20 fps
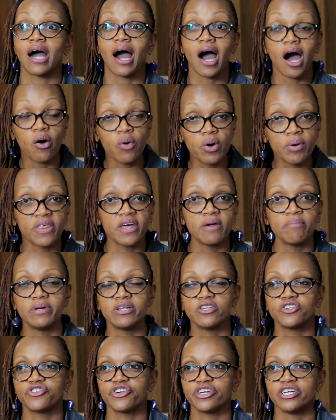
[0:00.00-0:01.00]
How are they
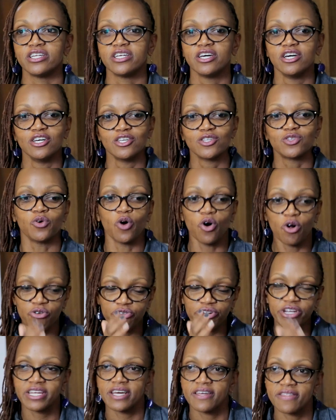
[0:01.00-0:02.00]
being trained? So
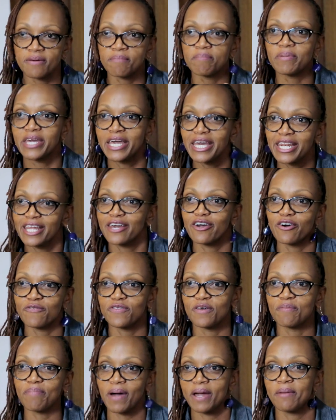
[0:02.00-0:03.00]
already at the beginning of
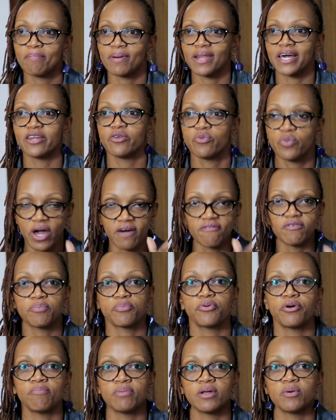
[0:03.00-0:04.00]
the pipeline, we have a
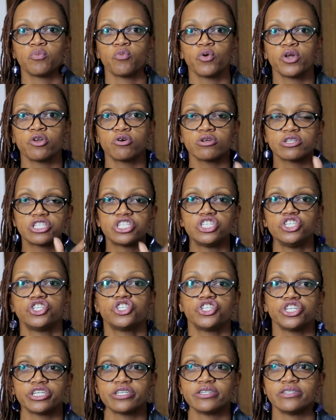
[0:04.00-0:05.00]
problem. We're not
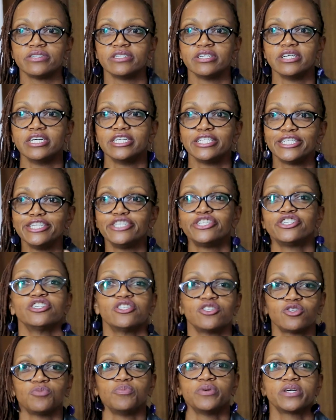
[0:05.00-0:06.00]
teaching
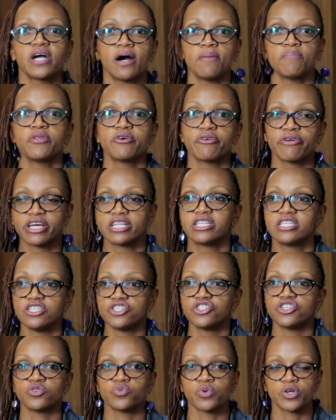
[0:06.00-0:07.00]
teachers to become the right
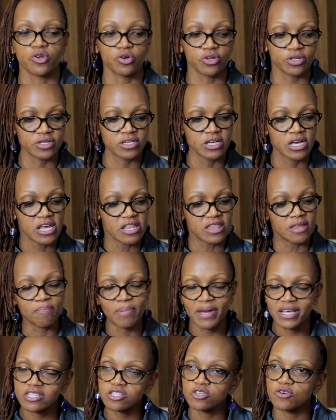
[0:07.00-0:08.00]
teachers. We're not, the
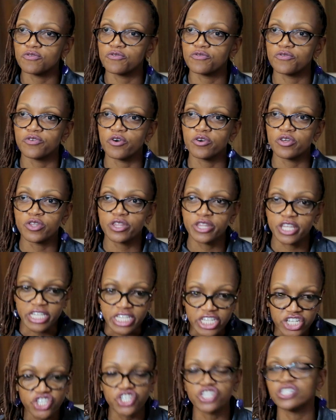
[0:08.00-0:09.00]
base of the
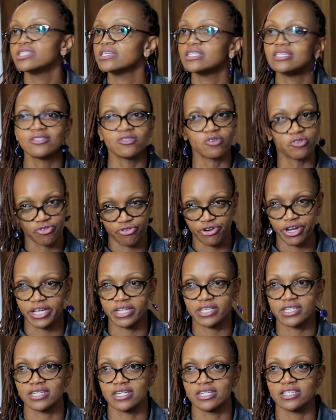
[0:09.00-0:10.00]
teachers is not
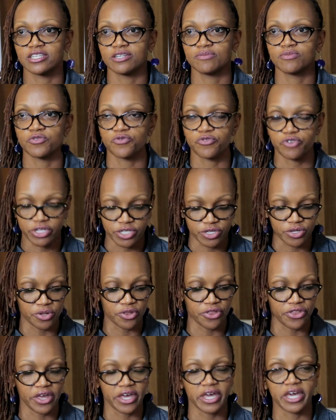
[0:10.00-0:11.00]
right in terms of critical
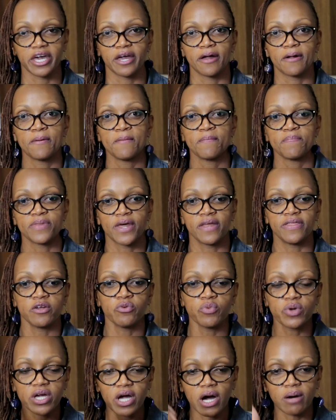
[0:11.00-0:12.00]
thinking. And
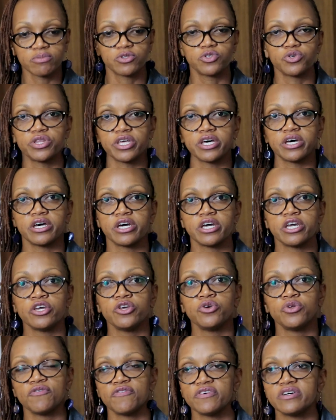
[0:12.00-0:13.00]
then we come to the
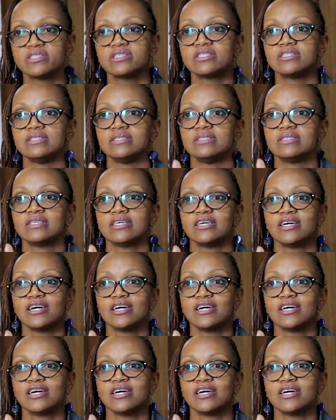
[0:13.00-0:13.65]
universities.